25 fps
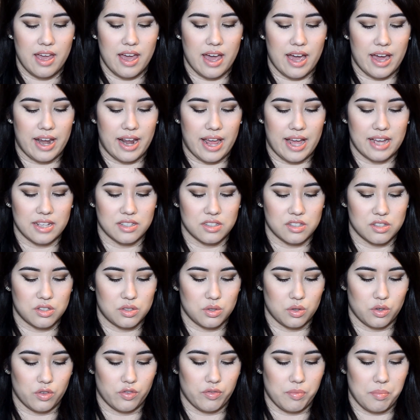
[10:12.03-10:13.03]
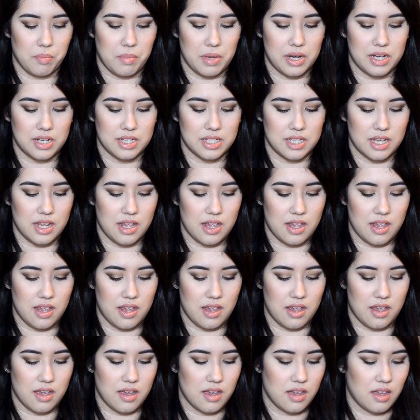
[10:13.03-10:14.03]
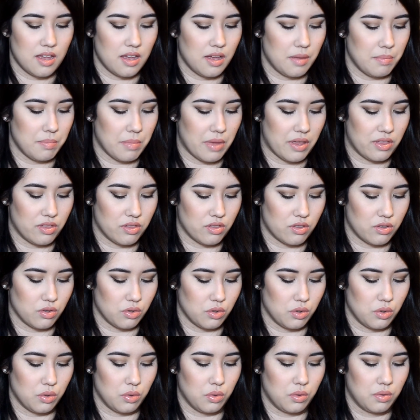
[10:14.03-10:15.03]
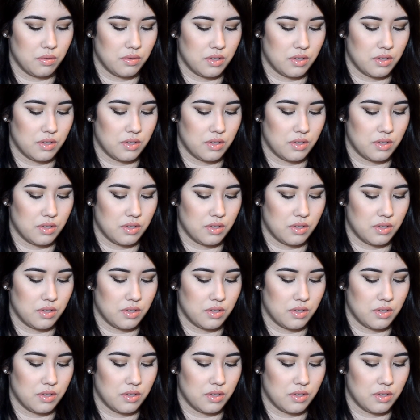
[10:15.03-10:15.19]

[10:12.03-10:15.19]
and it has a sort of minty menthol